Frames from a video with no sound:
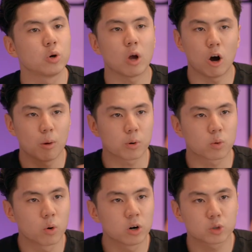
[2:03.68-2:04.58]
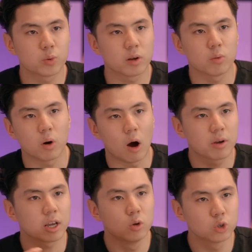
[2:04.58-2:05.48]
you how Upwork works, how you
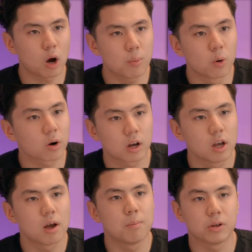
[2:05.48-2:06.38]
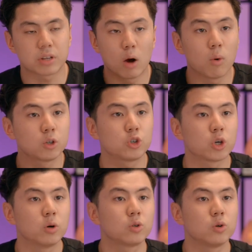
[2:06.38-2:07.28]
can use Upwork, but I wanted to show it to